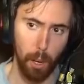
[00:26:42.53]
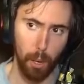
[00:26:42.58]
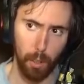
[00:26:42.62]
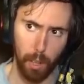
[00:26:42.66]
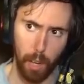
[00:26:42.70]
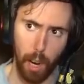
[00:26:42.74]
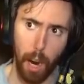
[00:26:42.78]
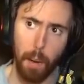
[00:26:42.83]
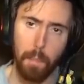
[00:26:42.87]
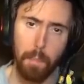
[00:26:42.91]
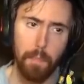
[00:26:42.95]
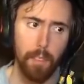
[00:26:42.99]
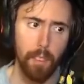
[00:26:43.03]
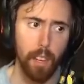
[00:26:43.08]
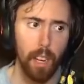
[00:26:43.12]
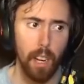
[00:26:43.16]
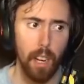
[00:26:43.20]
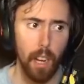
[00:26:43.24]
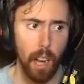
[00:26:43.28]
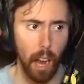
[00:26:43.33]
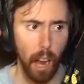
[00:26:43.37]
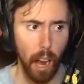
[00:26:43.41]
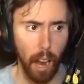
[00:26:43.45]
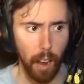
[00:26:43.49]
okay?
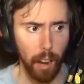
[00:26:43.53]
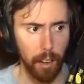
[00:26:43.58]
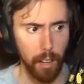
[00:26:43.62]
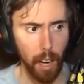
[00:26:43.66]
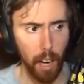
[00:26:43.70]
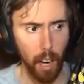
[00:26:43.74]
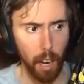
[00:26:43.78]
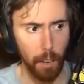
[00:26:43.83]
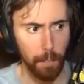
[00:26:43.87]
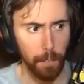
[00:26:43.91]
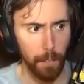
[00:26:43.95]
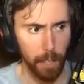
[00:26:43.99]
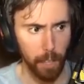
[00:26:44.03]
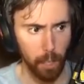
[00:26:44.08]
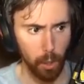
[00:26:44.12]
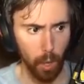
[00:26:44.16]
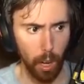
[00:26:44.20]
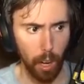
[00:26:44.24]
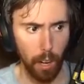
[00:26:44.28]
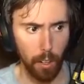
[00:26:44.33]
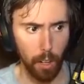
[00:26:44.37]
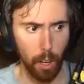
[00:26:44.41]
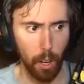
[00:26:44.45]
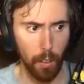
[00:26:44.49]
And figure
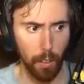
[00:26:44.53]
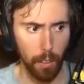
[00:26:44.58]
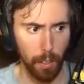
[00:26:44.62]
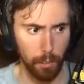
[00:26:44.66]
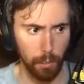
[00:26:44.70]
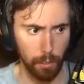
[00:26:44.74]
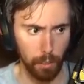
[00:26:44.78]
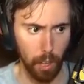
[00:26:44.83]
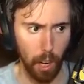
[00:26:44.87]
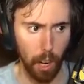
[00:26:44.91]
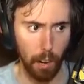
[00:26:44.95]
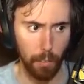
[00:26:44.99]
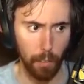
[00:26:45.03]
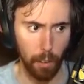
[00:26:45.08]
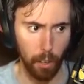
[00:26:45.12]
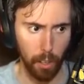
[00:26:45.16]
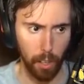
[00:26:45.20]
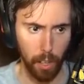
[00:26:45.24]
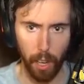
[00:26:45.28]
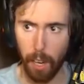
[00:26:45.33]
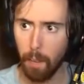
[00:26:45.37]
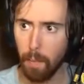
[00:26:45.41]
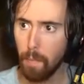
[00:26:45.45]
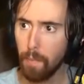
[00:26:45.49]
out all this stuff,
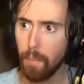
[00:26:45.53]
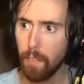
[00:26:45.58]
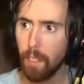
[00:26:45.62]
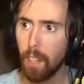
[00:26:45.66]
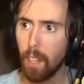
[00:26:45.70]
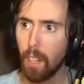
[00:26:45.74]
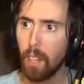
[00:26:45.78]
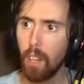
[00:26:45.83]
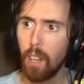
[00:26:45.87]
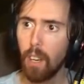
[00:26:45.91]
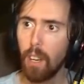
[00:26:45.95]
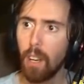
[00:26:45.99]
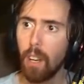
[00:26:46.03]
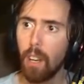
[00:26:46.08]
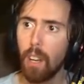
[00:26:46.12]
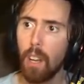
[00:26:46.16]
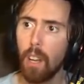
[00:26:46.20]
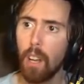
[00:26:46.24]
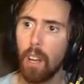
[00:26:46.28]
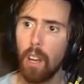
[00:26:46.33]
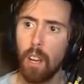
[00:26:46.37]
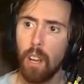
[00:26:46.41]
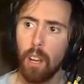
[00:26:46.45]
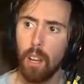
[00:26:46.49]
okay?
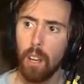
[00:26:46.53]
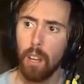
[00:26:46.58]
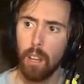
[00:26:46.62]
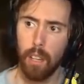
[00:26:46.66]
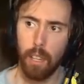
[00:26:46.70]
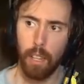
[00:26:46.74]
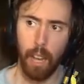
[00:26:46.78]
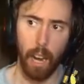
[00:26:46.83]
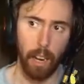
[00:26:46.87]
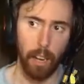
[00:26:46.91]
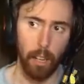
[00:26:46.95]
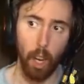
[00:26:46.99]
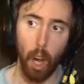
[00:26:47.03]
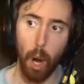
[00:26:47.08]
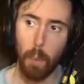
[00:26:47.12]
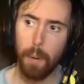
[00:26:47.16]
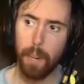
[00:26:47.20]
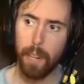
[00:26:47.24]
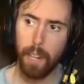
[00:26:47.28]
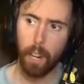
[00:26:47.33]
Yeah, nobody